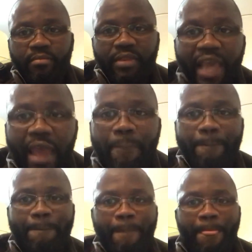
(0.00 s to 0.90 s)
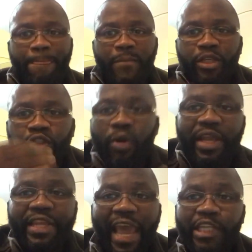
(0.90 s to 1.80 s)
Yeah. So
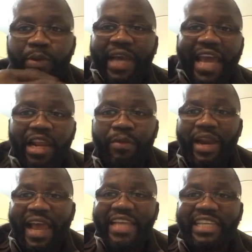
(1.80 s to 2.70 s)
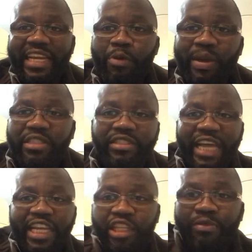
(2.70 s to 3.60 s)
in case we kind of realize that Uber's
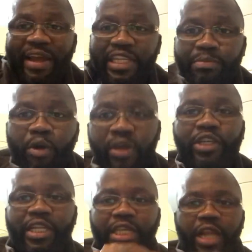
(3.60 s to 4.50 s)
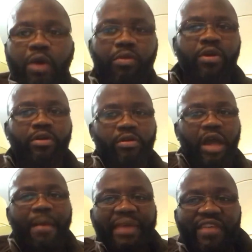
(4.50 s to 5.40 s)
charging the riders more, it's going to say, no,
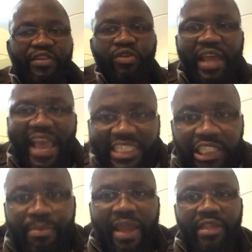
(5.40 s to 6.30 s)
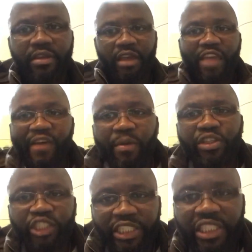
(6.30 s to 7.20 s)
I'm giving you the estimate. If I
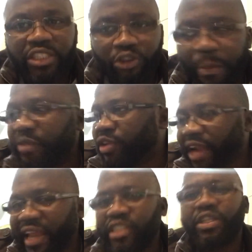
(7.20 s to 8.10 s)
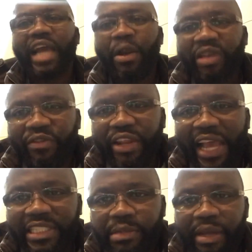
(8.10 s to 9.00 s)
was robbing the riders, you think I'll give you the
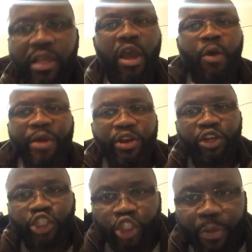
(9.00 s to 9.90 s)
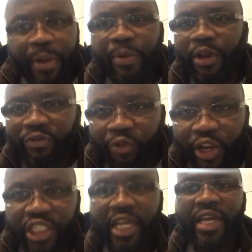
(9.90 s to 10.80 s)
estimate? We're not stupid, we're not
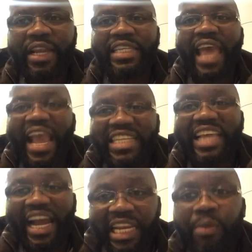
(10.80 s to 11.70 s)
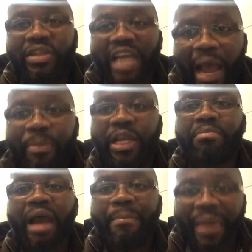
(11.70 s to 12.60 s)
foolish. That's exactly what's happening,
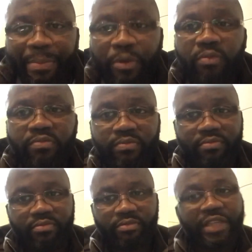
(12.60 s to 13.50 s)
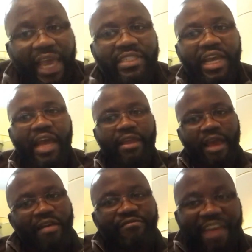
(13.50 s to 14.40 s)
my people. Yes,
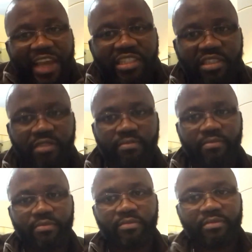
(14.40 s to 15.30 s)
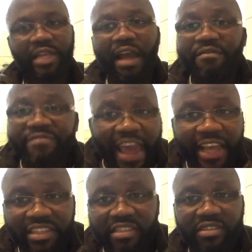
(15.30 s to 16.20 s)
I'm vexed. I'm
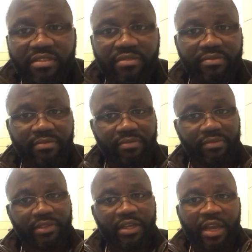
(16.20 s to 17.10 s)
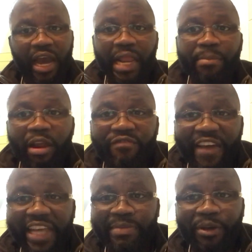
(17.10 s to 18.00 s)
vexed. And I'm not
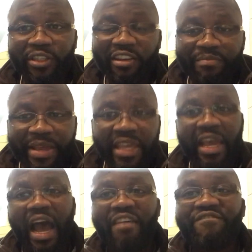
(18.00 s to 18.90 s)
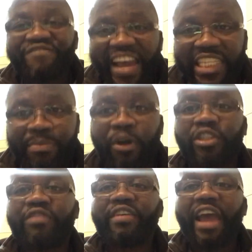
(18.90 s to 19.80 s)
vexed because of me, I'm vexed because
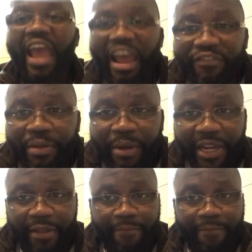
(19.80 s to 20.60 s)
of everybody.